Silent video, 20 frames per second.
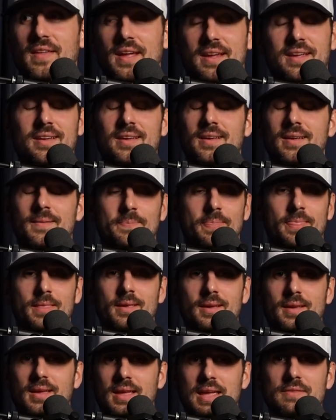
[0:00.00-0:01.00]
Like,
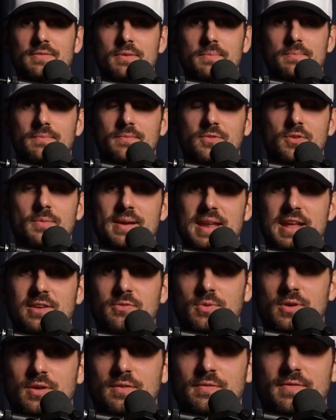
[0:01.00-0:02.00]
so my
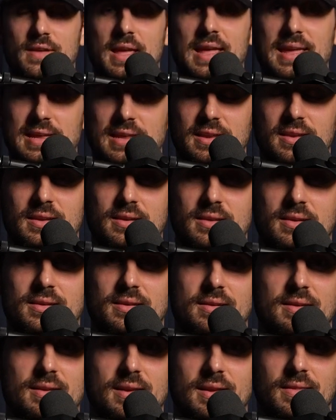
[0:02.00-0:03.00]
dad's one of 8,
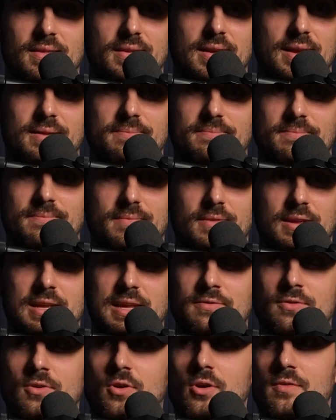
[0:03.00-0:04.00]
and like,
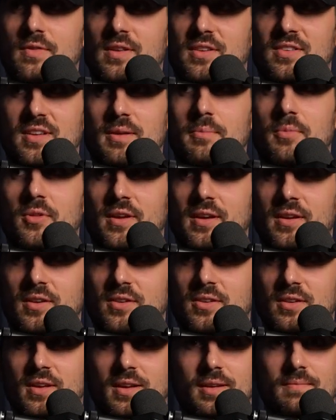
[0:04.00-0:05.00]
even all of his
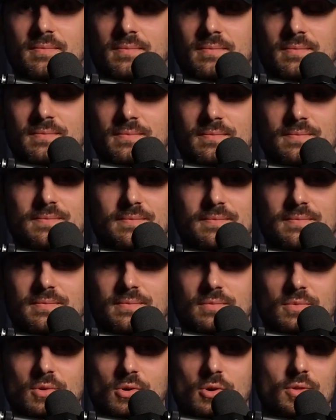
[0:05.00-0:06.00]
siblings, like,
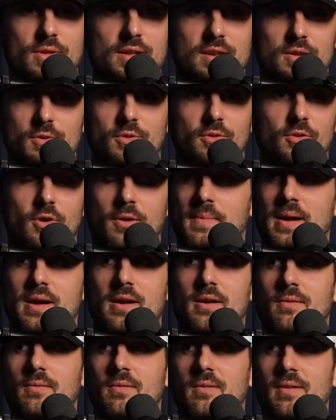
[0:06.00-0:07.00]
all they do is talk
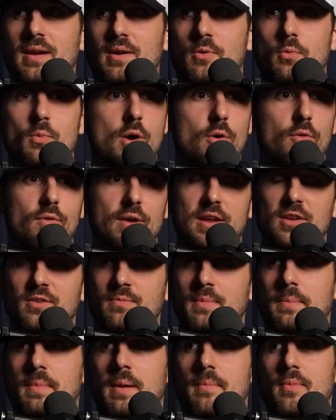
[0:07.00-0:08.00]
about how well raised
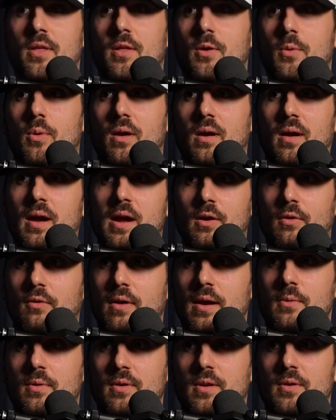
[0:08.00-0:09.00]
me and my brother were, how
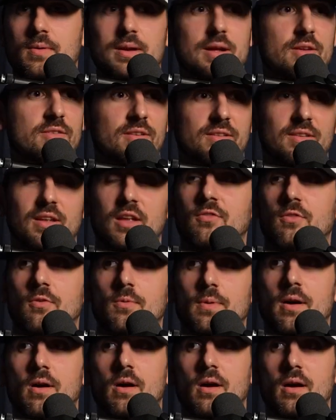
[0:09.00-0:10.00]
great we're doing, how successful
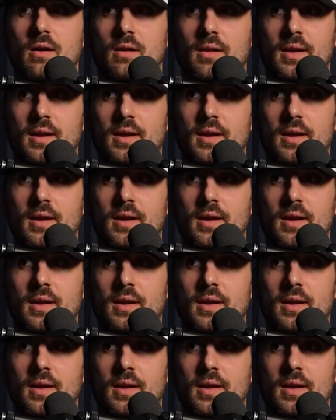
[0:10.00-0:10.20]
we are.